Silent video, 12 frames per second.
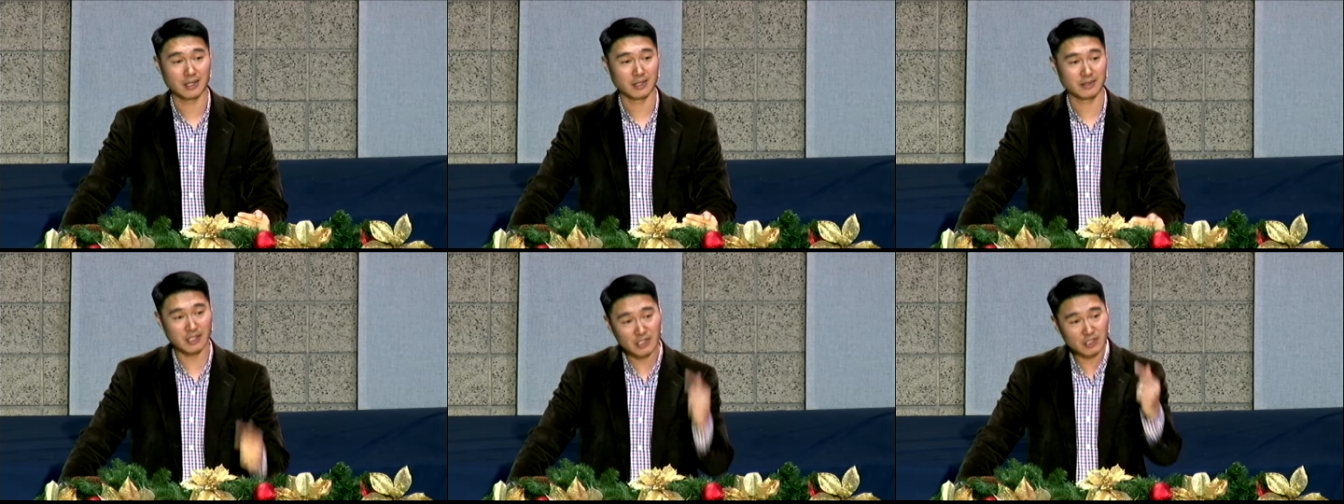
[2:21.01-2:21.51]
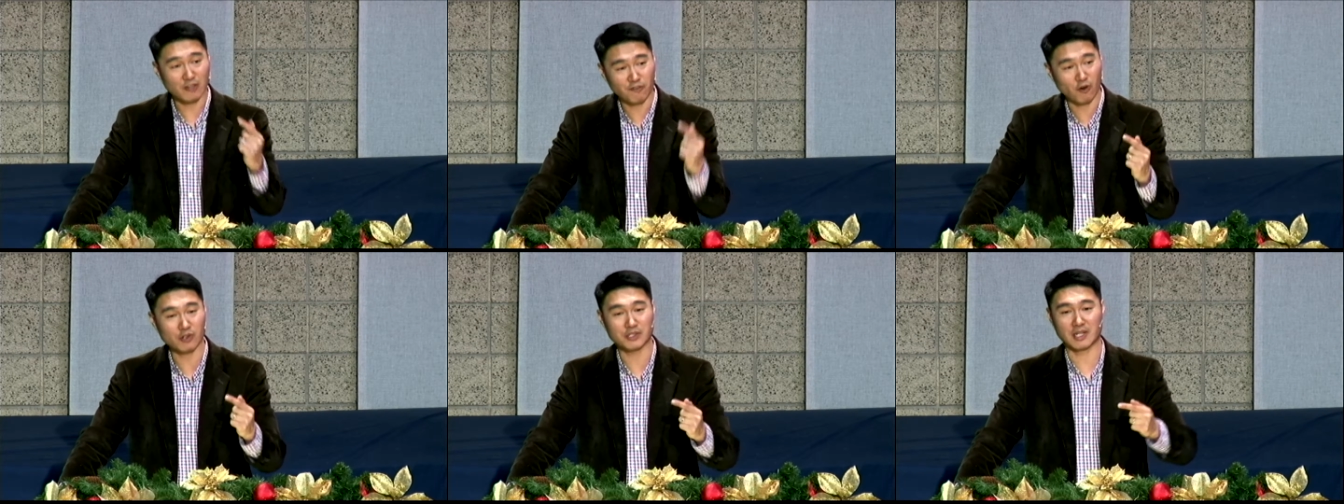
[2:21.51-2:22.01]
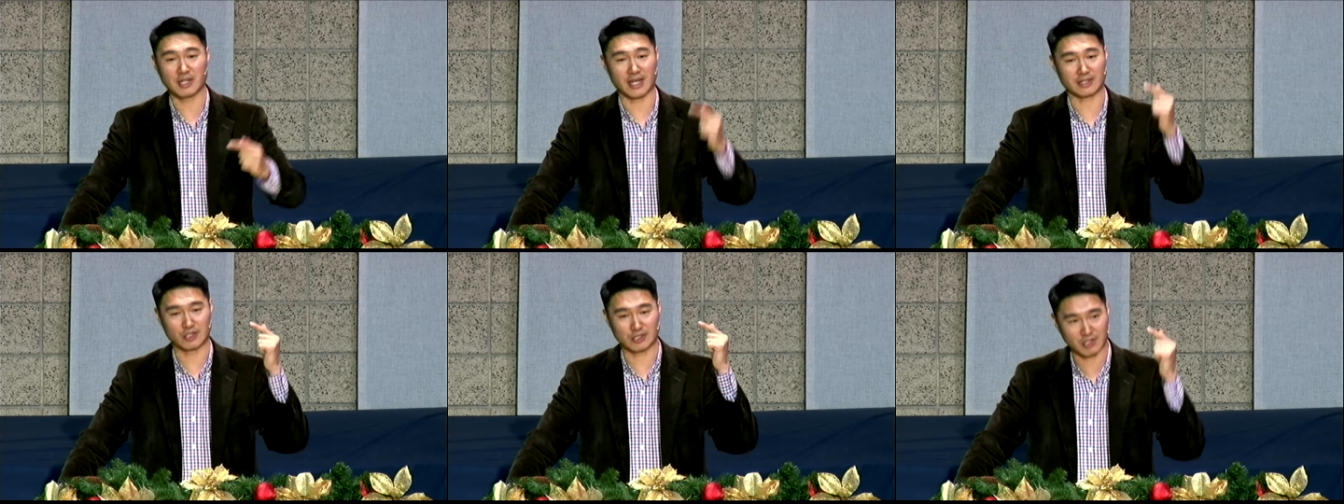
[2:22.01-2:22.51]
This is the verse that, like,
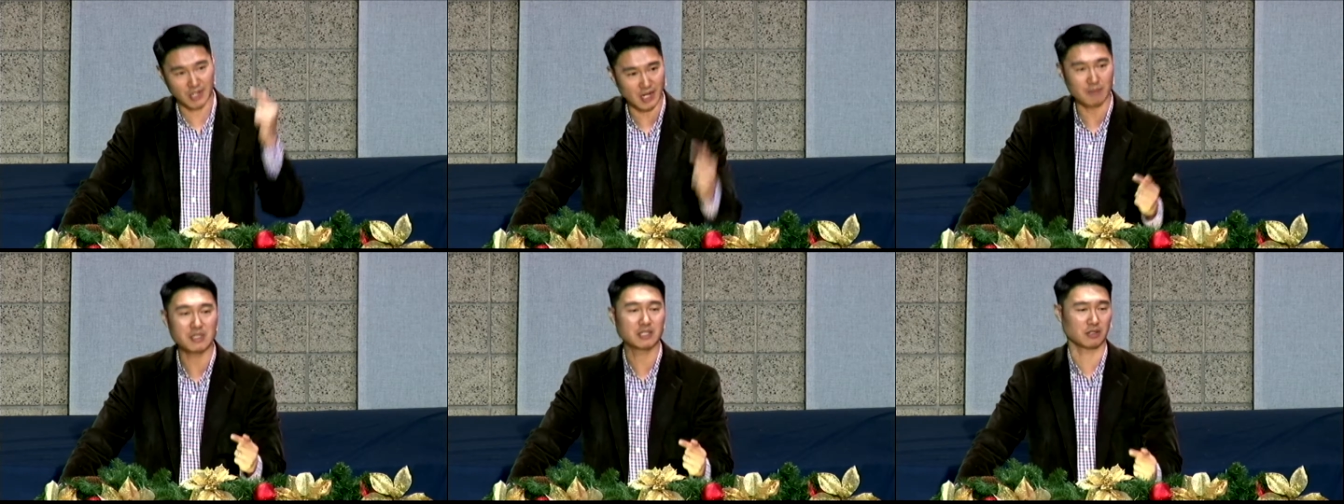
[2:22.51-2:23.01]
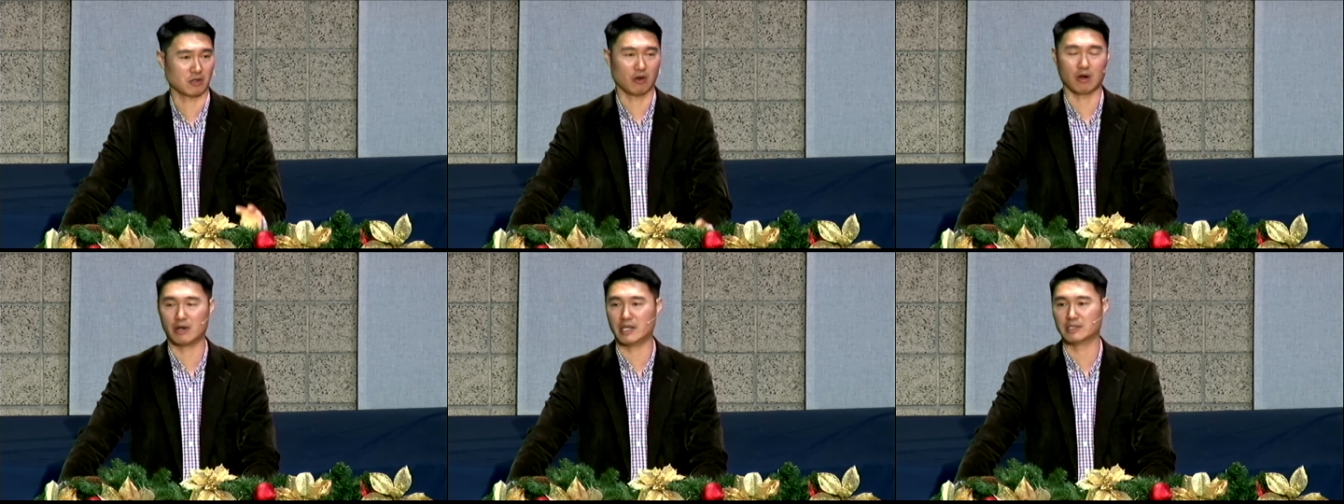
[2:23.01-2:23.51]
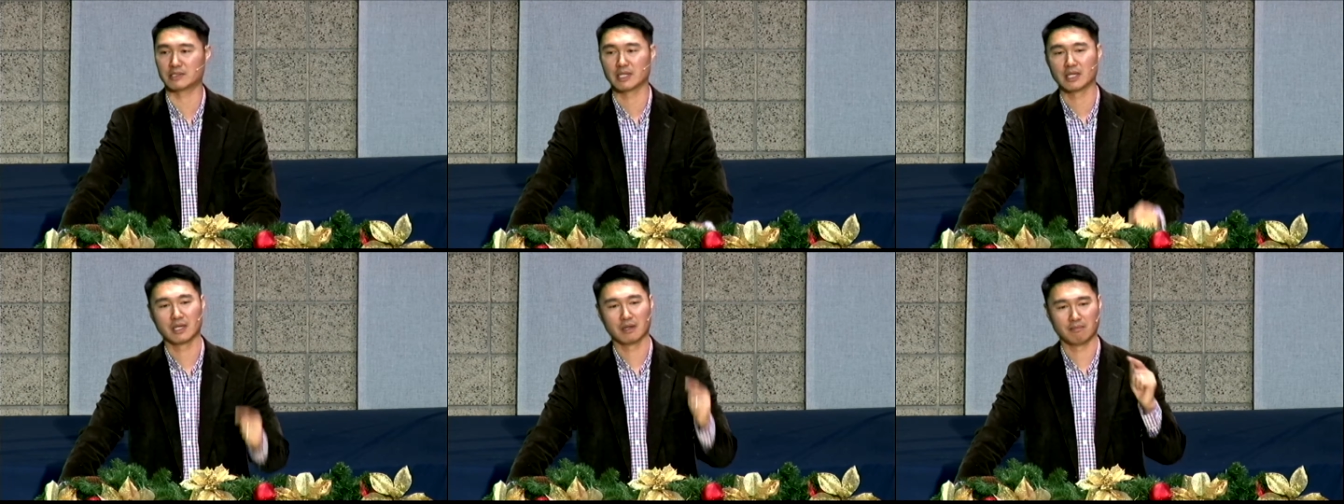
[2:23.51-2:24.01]
just cut me to the heart is
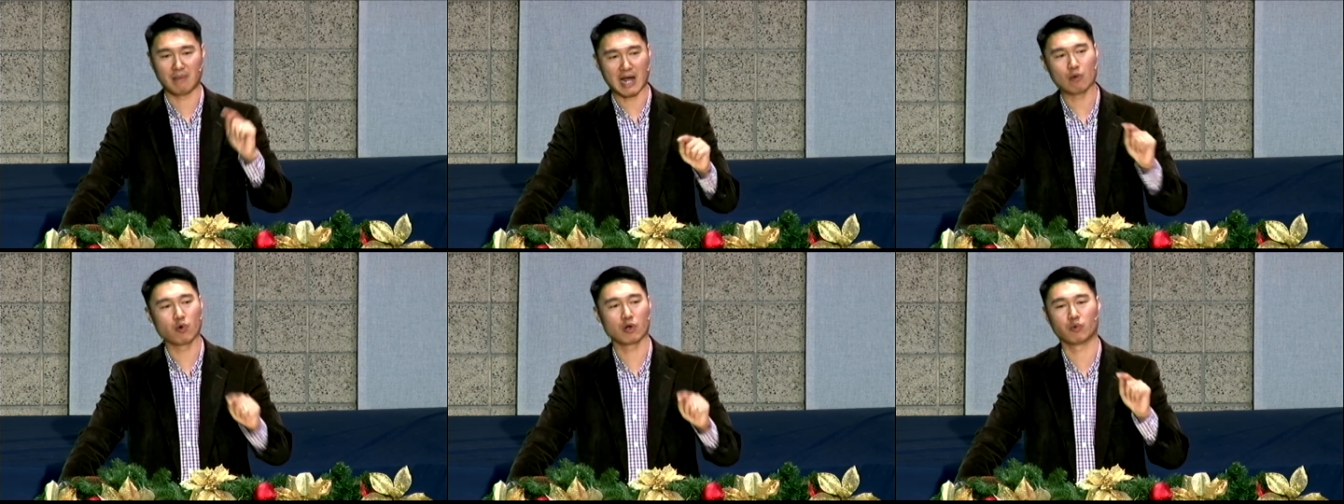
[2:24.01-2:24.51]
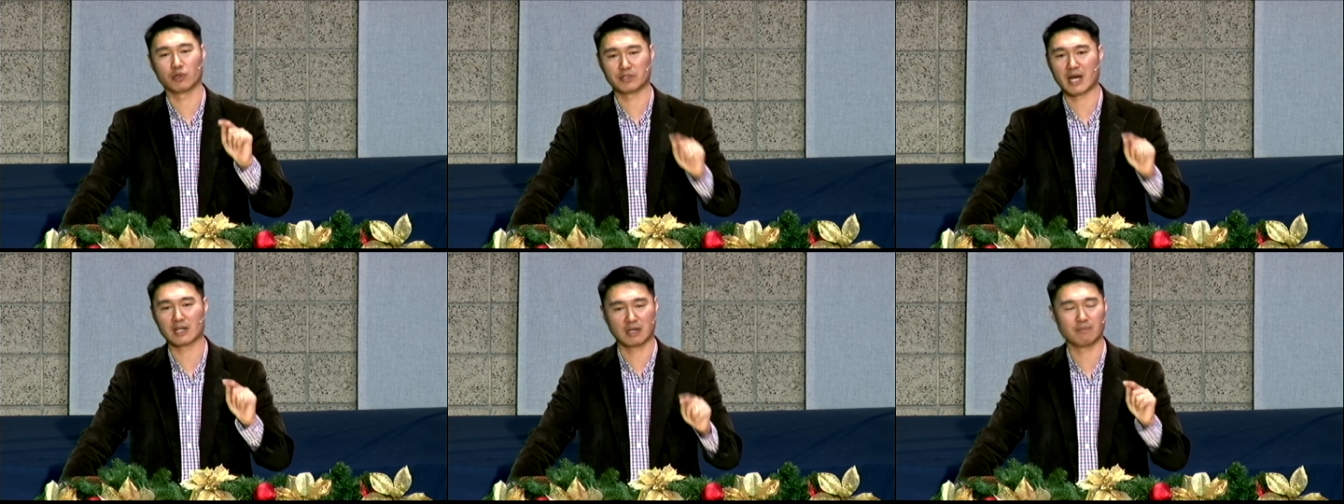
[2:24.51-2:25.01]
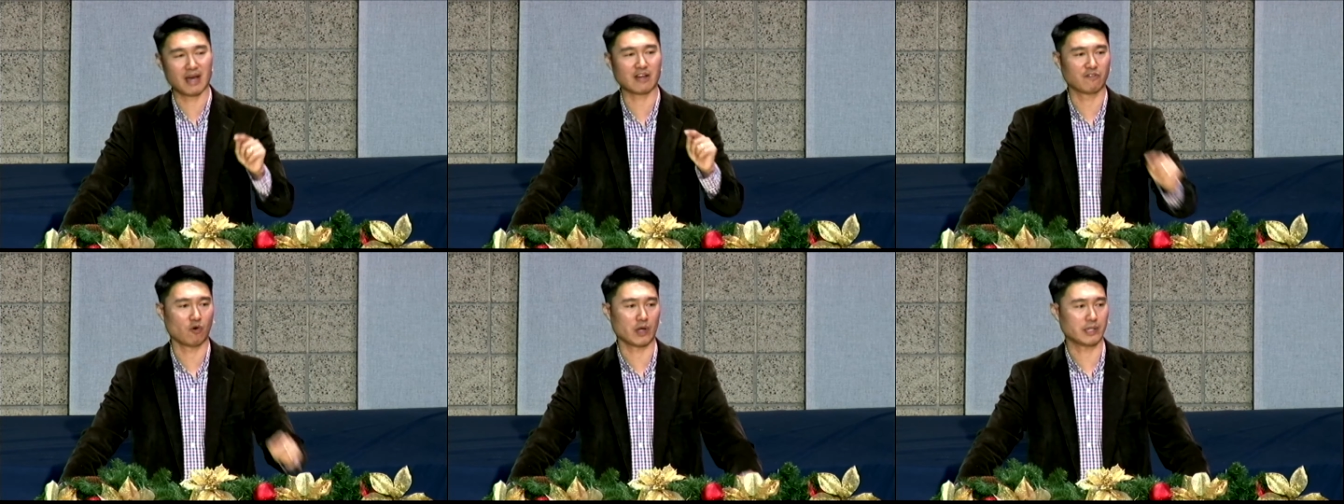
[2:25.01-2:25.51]
my word will not come back
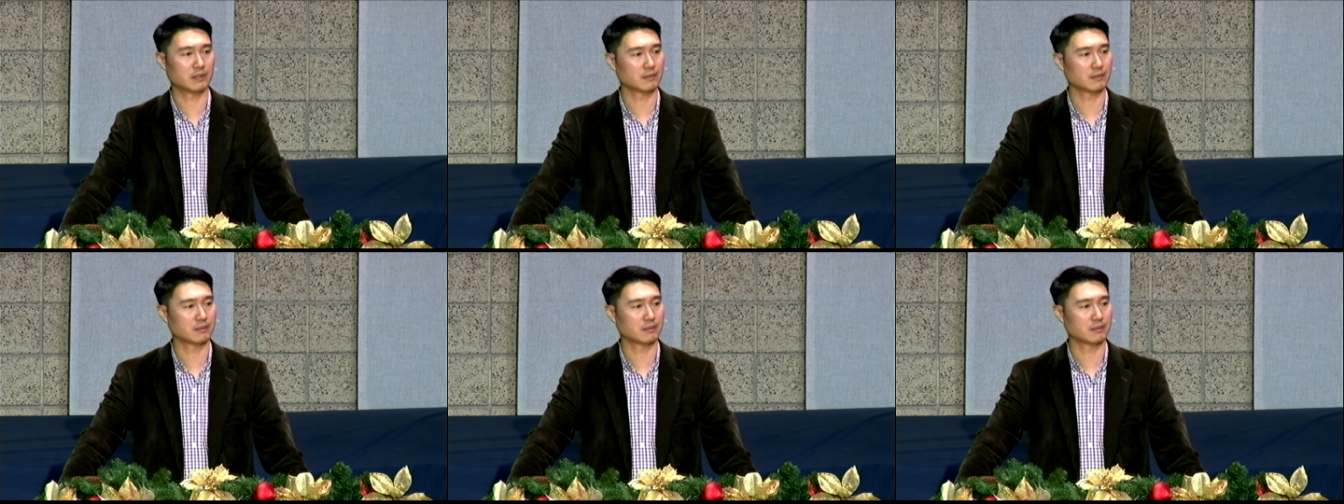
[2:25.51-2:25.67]
void.